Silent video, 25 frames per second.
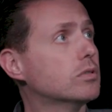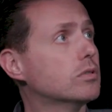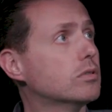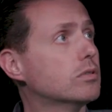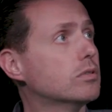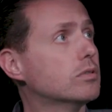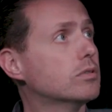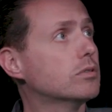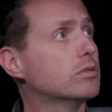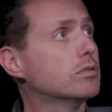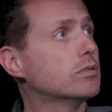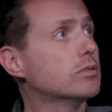
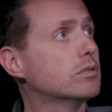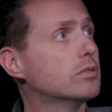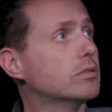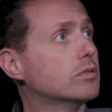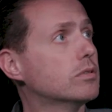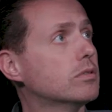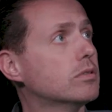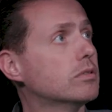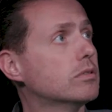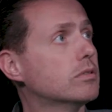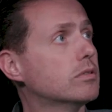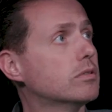
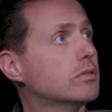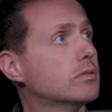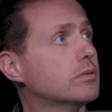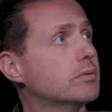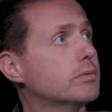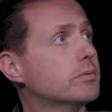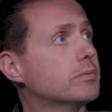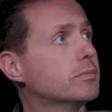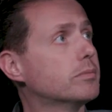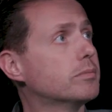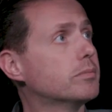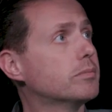
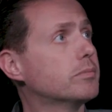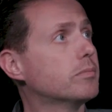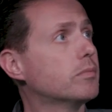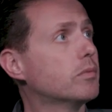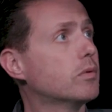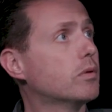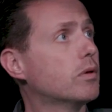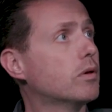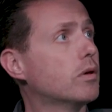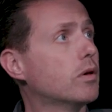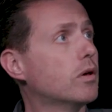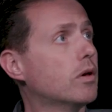
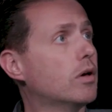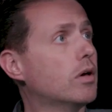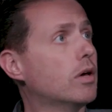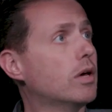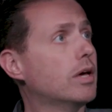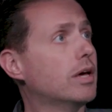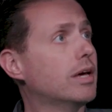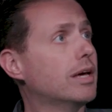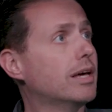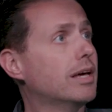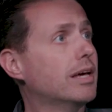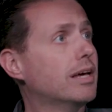
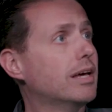No one is speaking in this clip.